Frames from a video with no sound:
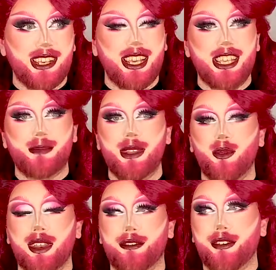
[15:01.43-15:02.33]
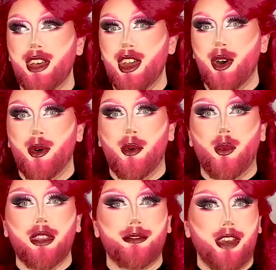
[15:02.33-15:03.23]
Taste being one
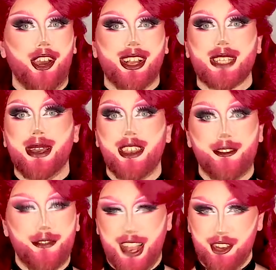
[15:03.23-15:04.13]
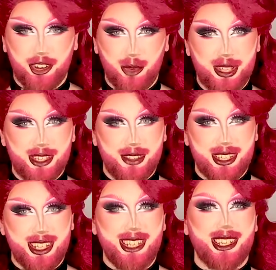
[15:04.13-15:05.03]
of our expected fashion queens of the
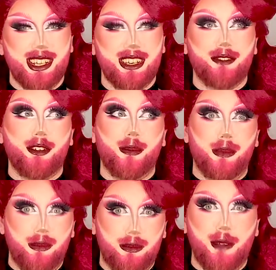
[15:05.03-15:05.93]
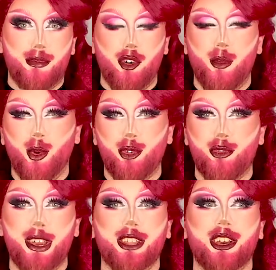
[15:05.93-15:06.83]
season from the promo
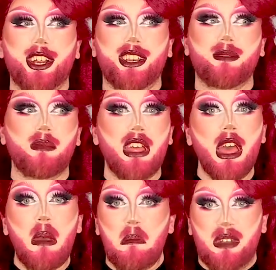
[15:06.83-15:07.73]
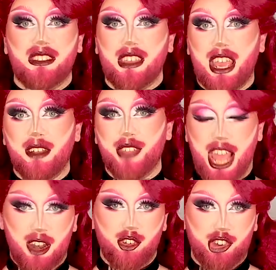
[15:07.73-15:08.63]
trailer and basically kind of the
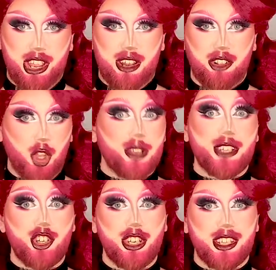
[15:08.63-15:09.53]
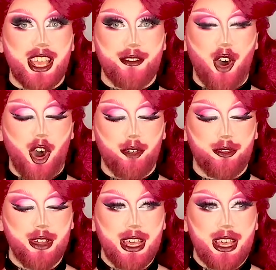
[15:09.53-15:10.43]
energy and looks that she does give off.
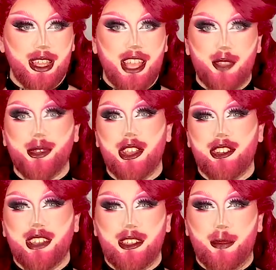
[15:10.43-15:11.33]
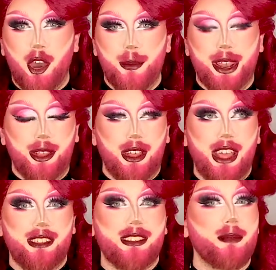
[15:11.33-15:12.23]
This was such a disappointment.
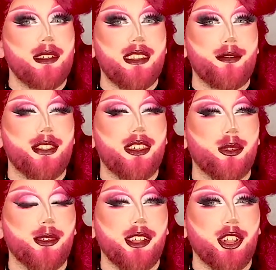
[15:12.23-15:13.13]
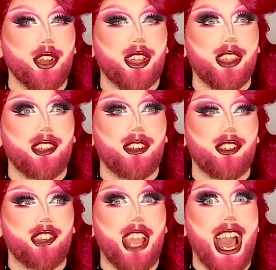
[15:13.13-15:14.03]
It seemed as if this was a look that
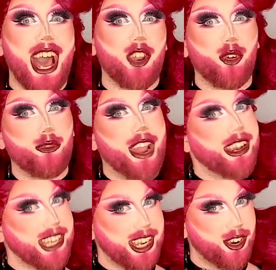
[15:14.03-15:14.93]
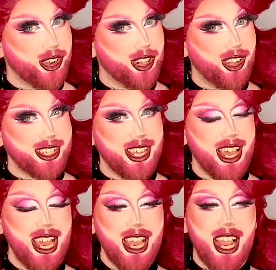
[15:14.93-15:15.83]
she had already in her closet,
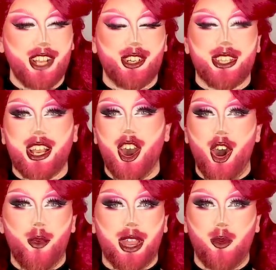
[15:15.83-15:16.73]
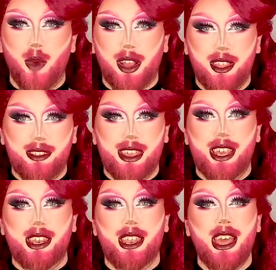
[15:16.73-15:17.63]
which is like, oh, we can work this
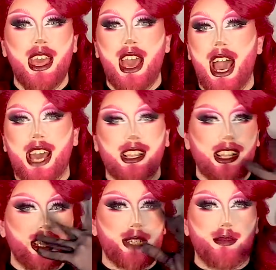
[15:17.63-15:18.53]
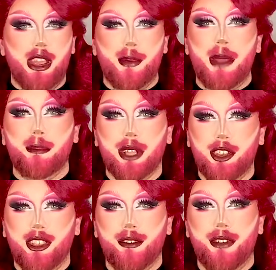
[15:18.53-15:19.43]
in, add a little spray paint blood
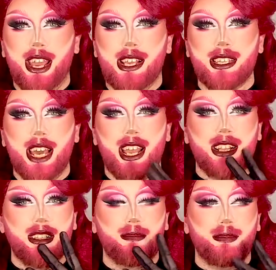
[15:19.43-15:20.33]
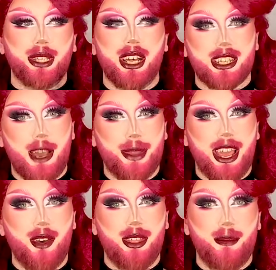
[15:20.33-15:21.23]
on the face and then blood coming
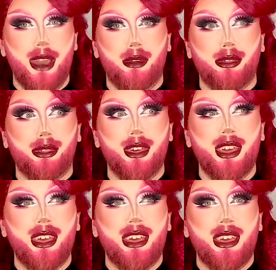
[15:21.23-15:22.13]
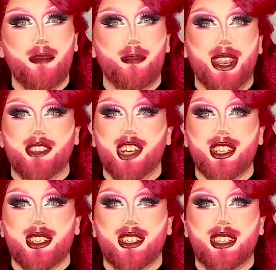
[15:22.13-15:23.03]
out of the mouth. But
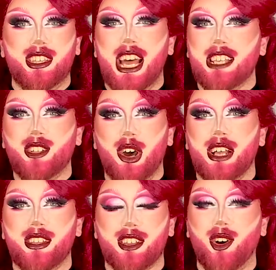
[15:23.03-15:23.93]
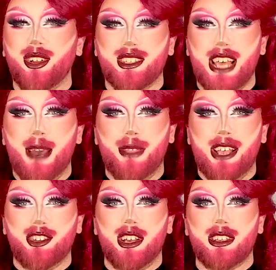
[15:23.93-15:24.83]
that's not a concept,
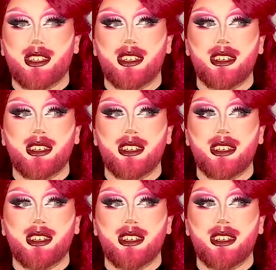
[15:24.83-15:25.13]
that's just